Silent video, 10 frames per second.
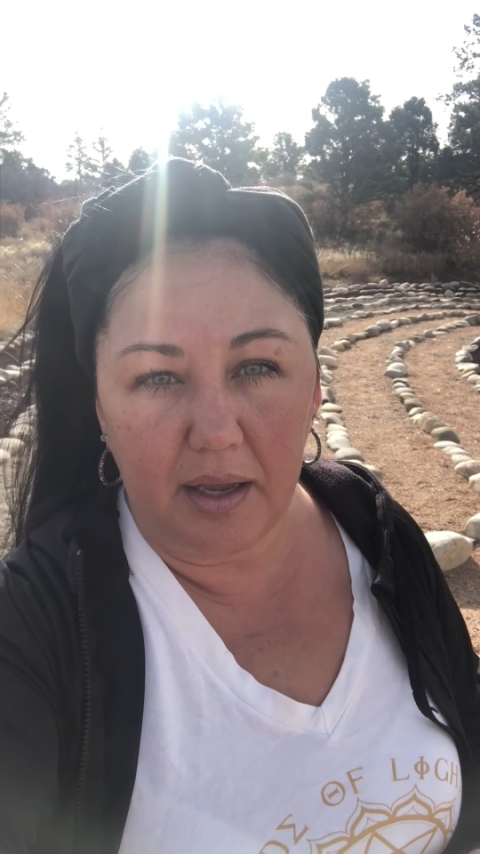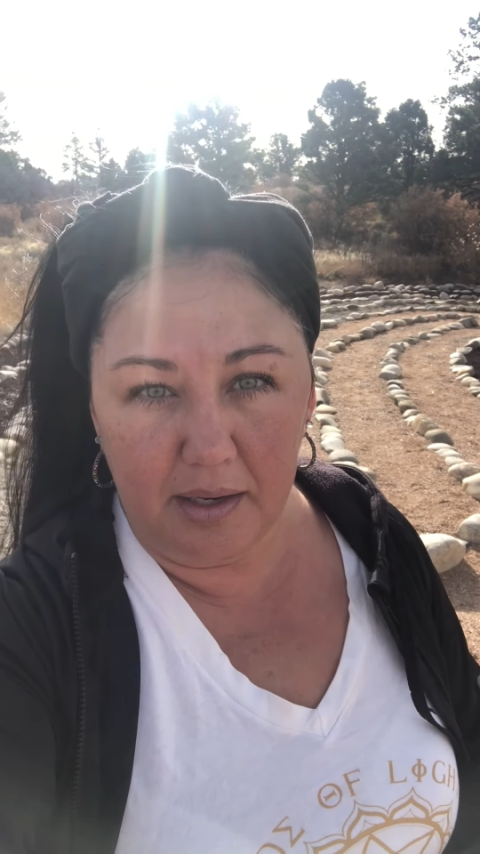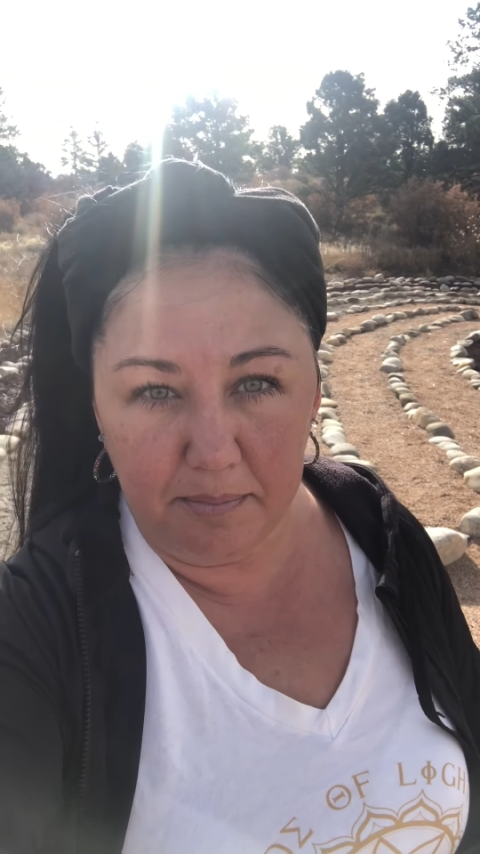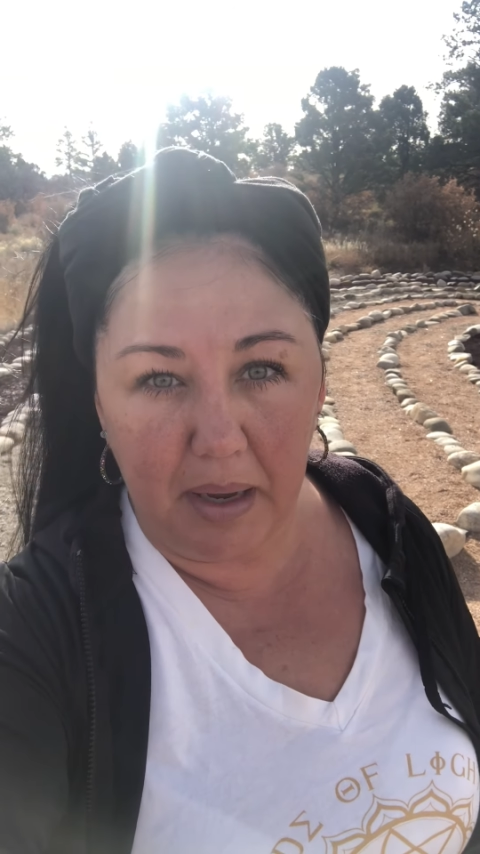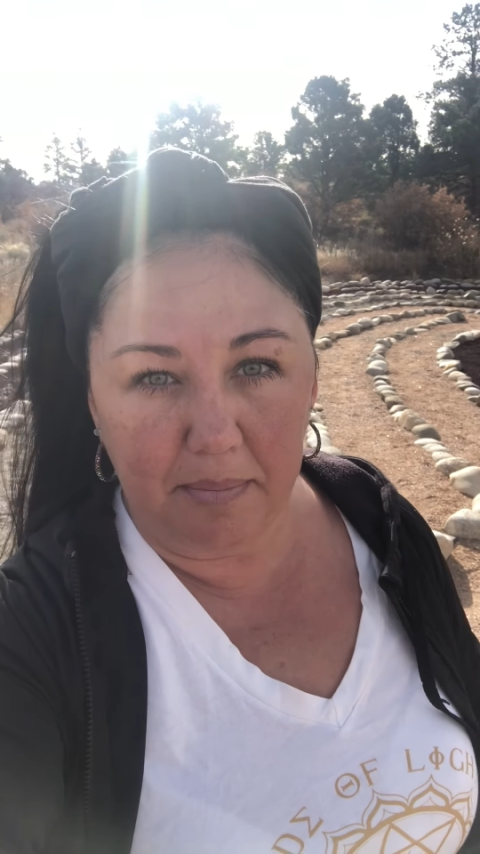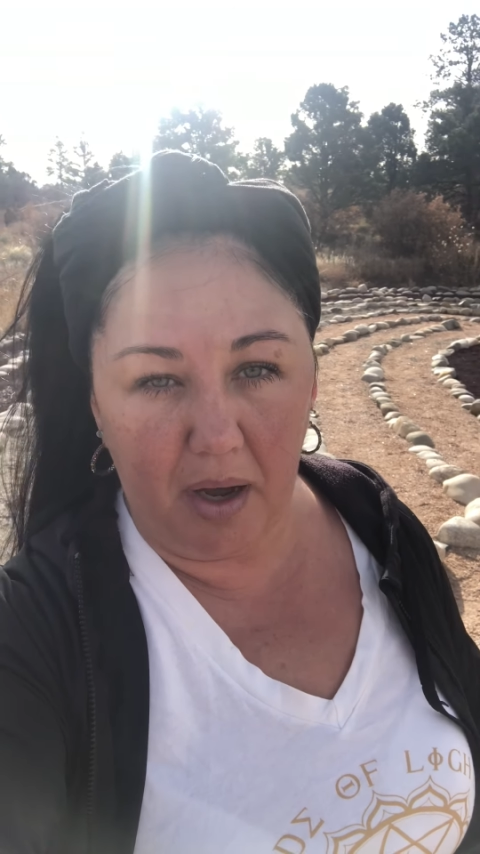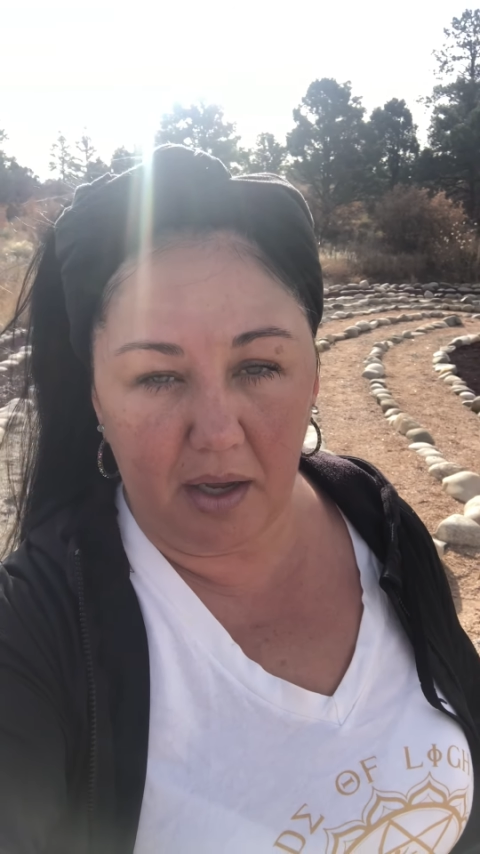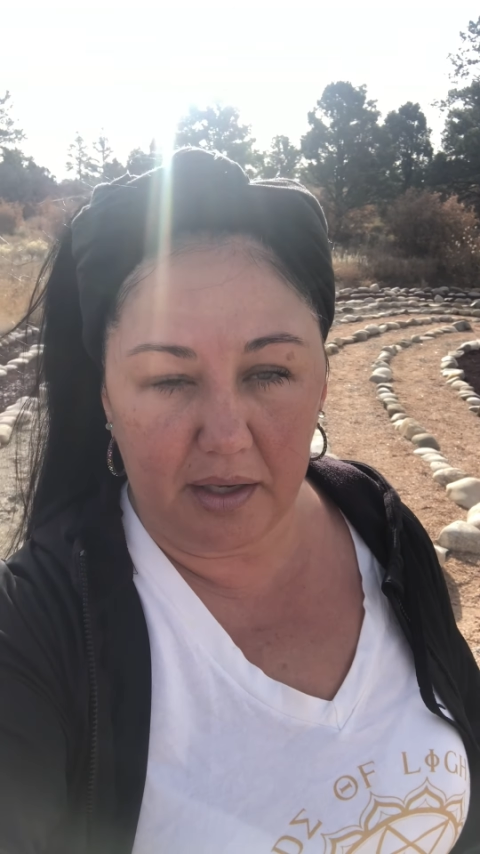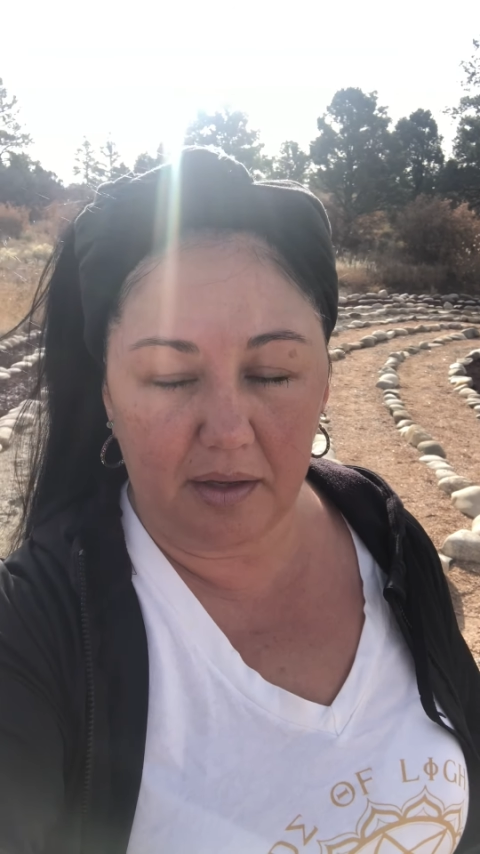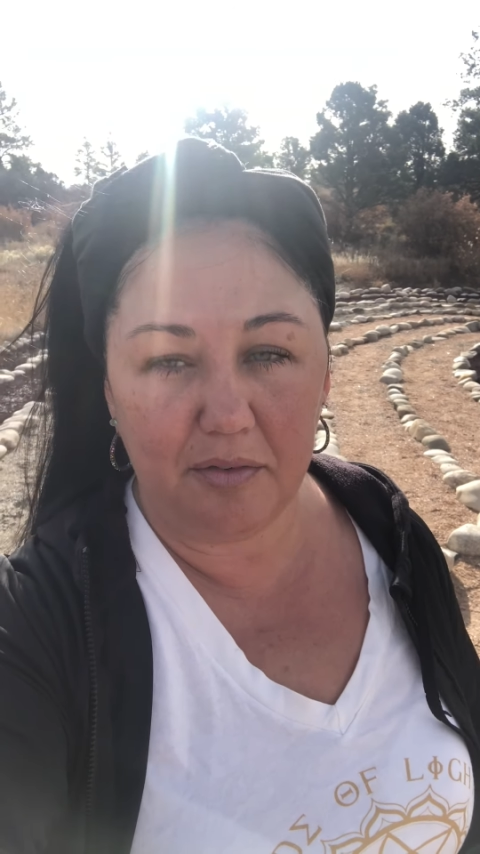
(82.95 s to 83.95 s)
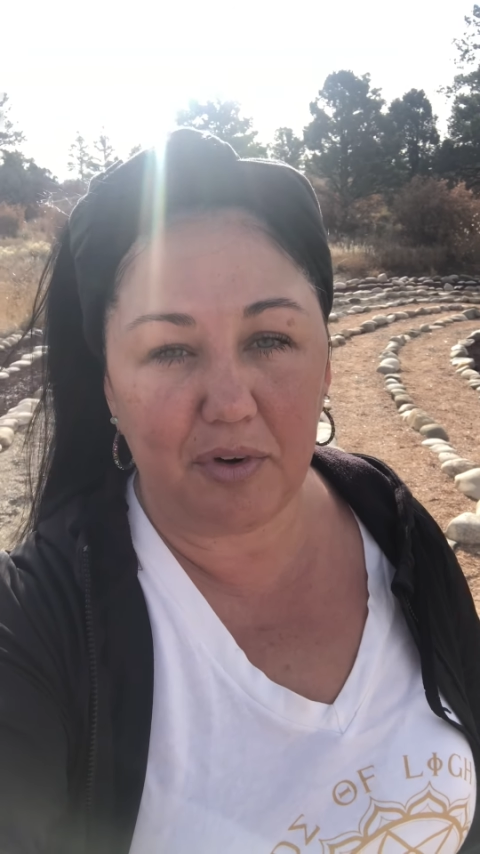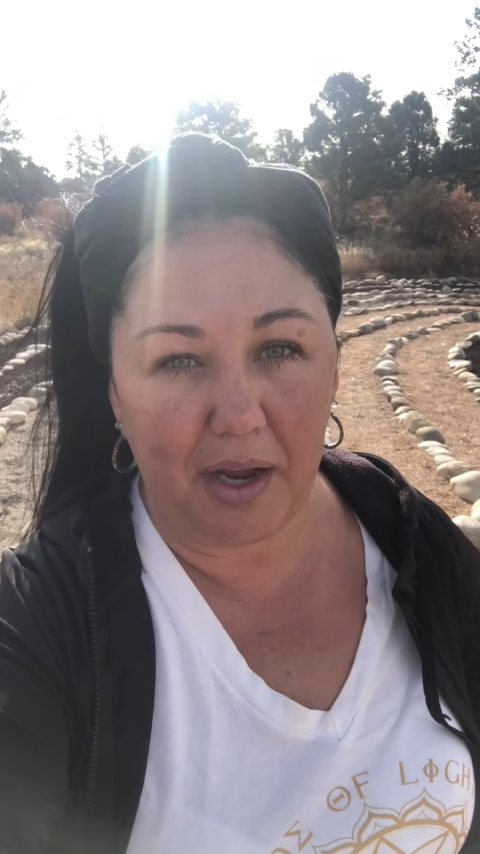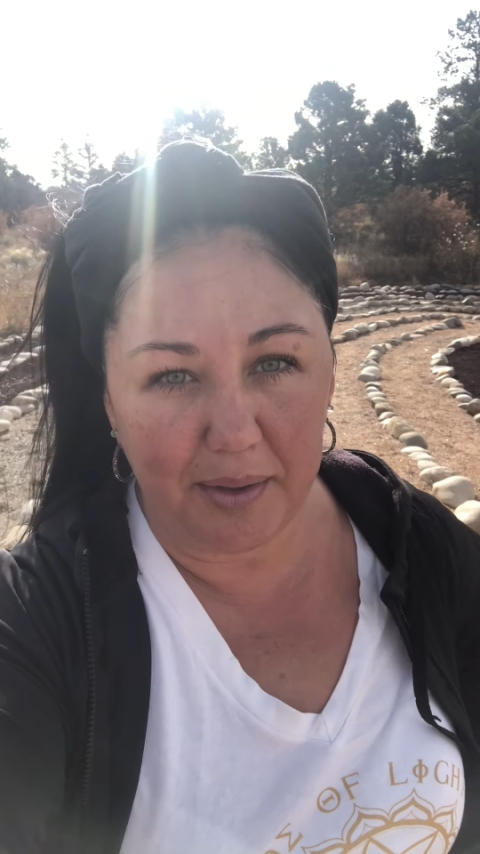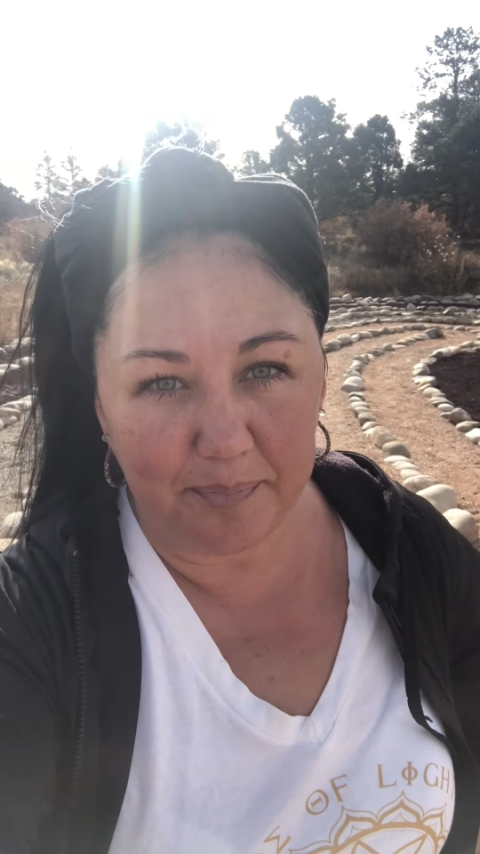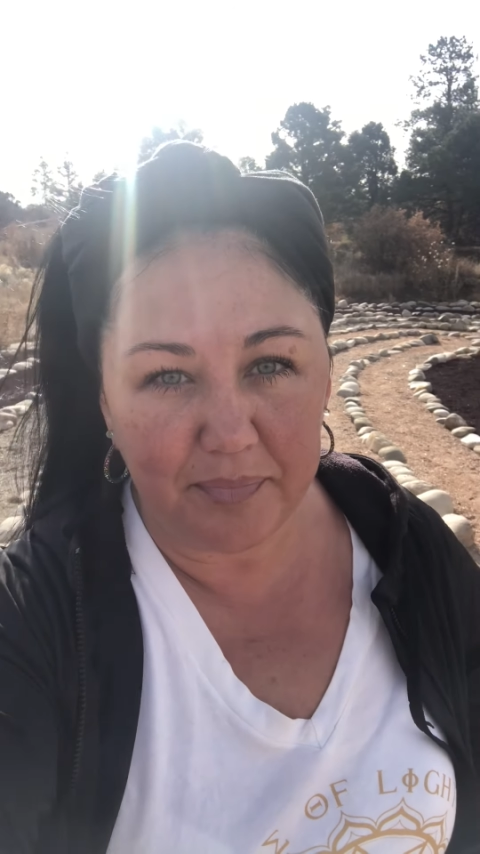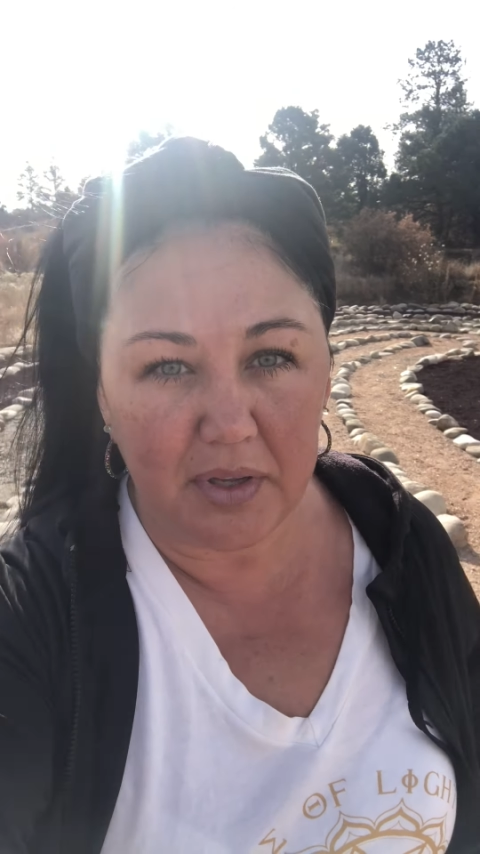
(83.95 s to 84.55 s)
in my body, right?